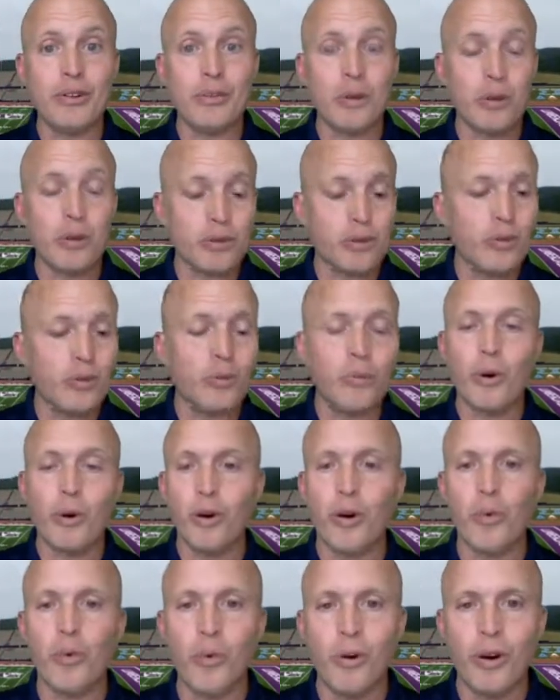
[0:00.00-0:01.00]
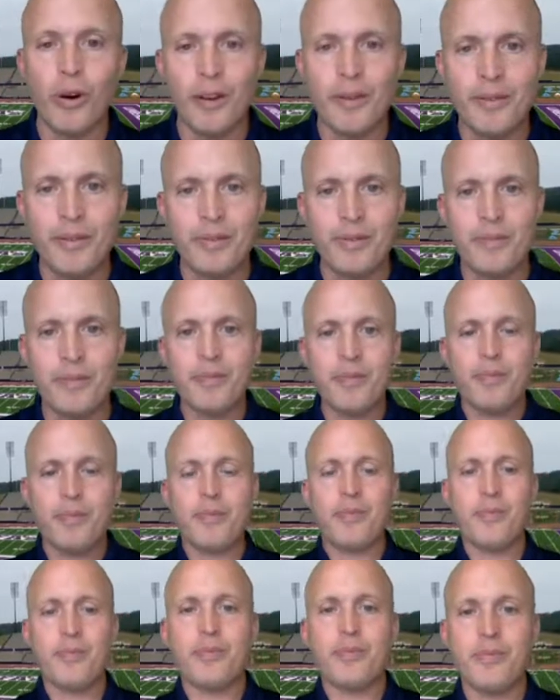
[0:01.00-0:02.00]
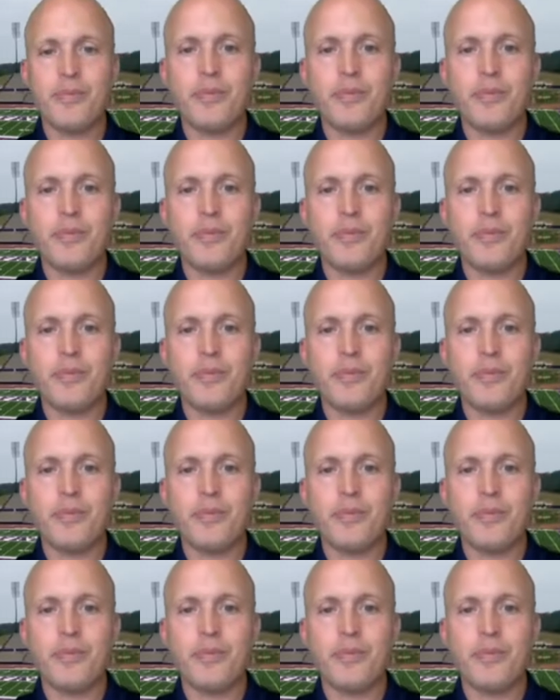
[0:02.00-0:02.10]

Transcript: spoke to him one on one.